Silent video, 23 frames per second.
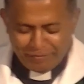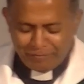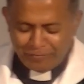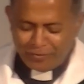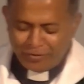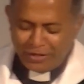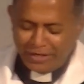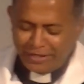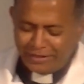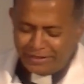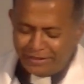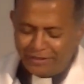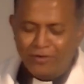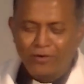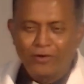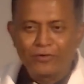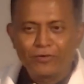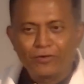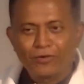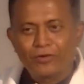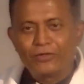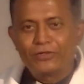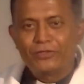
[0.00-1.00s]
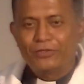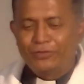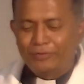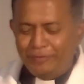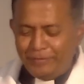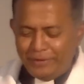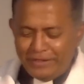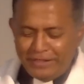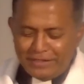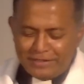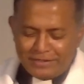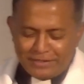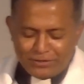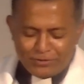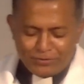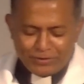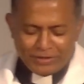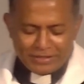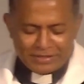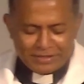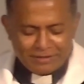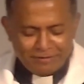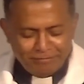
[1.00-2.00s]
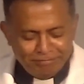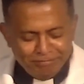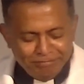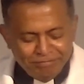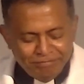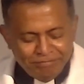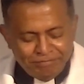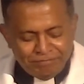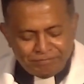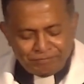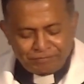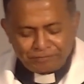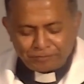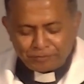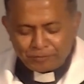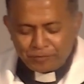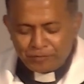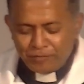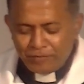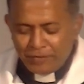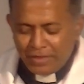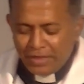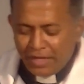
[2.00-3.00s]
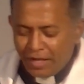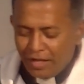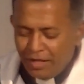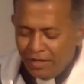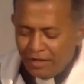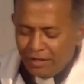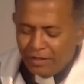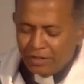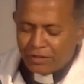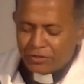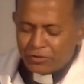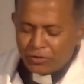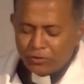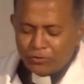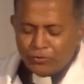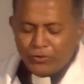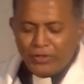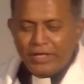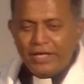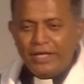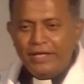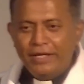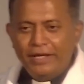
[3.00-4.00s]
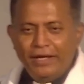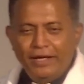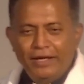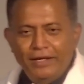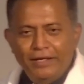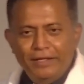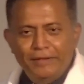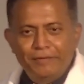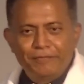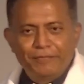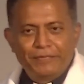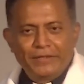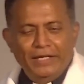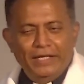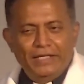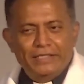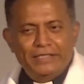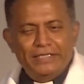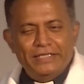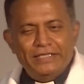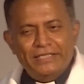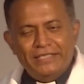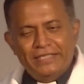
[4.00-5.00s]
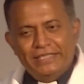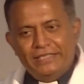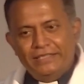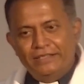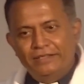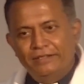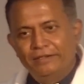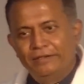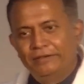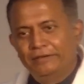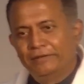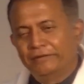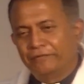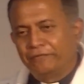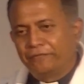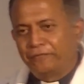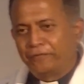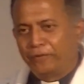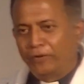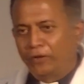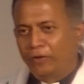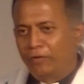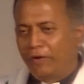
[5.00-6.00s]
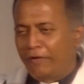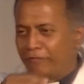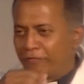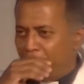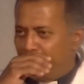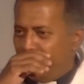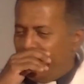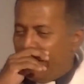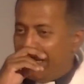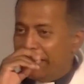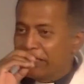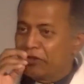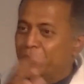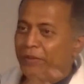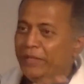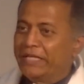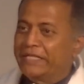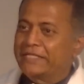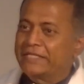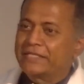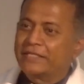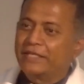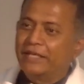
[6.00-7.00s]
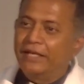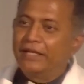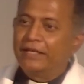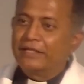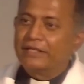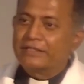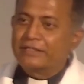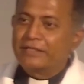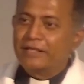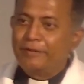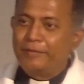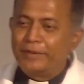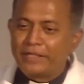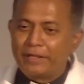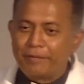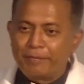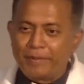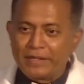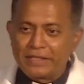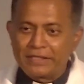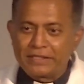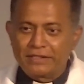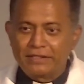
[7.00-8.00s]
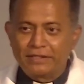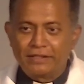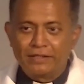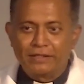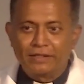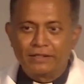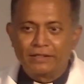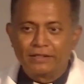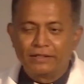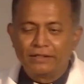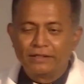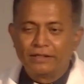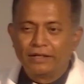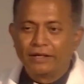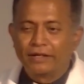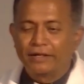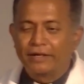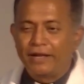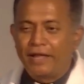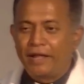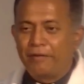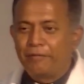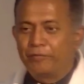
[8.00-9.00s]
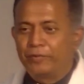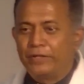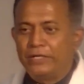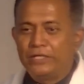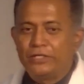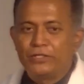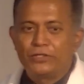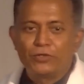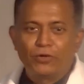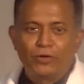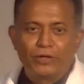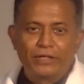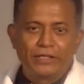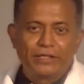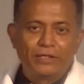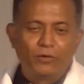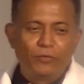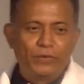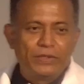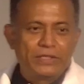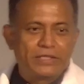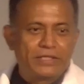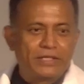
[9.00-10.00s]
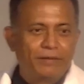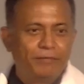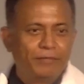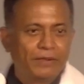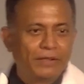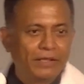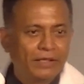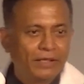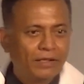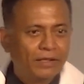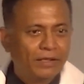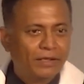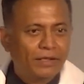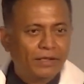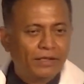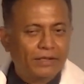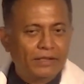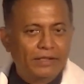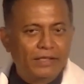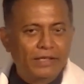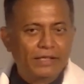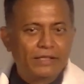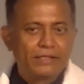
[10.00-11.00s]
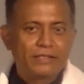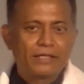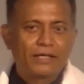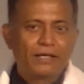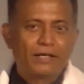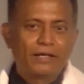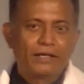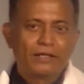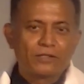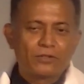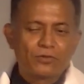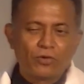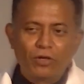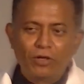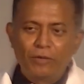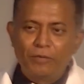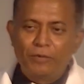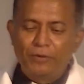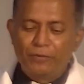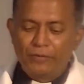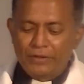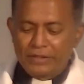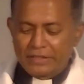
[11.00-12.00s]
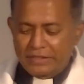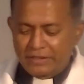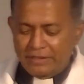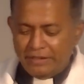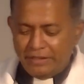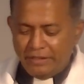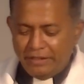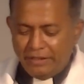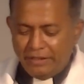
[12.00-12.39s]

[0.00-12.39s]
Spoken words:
pray that God will continue to minister to us. So today, just a little follow-up from last week's sermon that Pastor Glenn preached on the wisdom that Solomon was